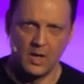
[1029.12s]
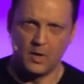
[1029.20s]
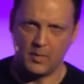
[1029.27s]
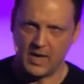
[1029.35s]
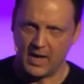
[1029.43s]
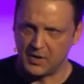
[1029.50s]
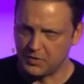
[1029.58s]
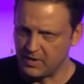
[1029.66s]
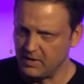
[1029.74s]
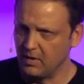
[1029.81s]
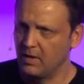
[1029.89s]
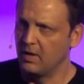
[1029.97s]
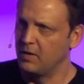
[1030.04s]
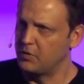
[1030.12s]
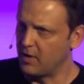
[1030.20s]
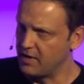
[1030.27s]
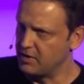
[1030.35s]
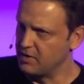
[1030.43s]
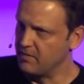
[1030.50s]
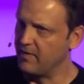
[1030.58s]
we actually
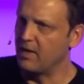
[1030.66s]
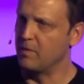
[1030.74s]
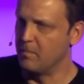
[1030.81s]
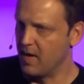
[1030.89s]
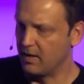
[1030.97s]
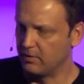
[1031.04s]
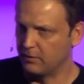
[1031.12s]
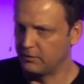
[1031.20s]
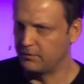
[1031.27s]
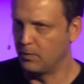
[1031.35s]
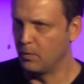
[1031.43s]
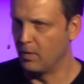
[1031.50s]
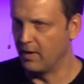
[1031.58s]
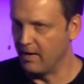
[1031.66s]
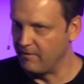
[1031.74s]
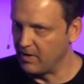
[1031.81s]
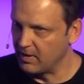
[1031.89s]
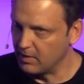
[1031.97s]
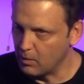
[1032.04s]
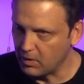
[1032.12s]
tried to develop models for a
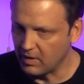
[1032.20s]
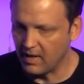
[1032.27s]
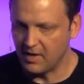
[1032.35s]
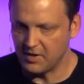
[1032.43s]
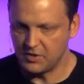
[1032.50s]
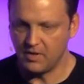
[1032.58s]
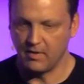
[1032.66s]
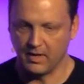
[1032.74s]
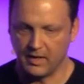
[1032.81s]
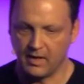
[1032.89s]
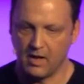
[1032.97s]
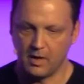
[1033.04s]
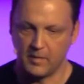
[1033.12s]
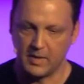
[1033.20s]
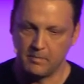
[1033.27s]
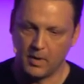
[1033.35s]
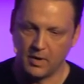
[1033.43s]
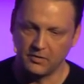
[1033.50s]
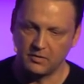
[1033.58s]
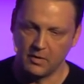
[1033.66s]
very localized sharing economy.
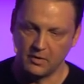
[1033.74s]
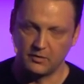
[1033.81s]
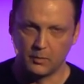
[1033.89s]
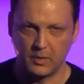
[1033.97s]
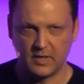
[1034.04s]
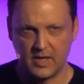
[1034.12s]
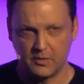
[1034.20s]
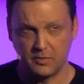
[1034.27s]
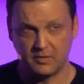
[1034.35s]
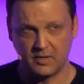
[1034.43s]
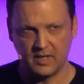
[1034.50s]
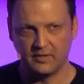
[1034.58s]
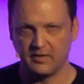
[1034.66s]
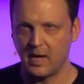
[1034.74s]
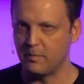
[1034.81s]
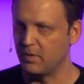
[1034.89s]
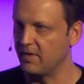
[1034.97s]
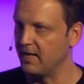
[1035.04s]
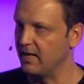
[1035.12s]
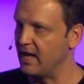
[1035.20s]
Barcelona is a really interesting example
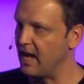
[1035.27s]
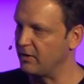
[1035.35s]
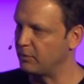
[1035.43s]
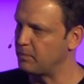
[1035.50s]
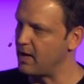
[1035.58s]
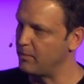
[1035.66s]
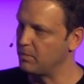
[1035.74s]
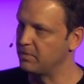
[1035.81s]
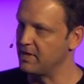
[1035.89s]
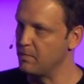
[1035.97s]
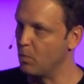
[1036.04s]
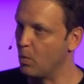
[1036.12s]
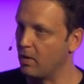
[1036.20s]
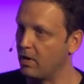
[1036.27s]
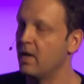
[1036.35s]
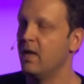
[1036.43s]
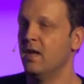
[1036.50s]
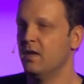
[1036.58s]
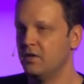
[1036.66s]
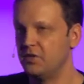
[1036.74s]
in that it has probably more
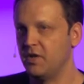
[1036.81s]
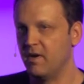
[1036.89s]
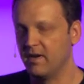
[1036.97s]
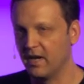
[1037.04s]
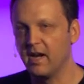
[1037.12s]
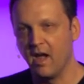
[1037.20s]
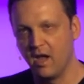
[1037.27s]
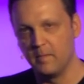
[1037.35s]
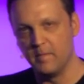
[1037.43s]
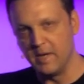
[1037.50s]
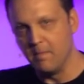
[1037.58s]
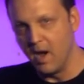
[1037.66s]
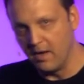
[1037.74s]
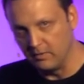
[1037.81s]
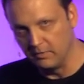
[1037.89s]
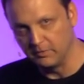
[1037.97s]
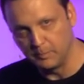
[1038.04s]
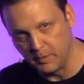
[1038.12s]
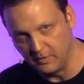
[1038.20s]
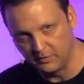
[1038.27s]
sharing economy
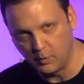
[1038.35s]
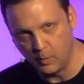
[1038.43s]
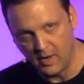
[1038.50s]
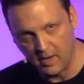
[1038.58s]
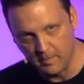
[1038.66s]
models per square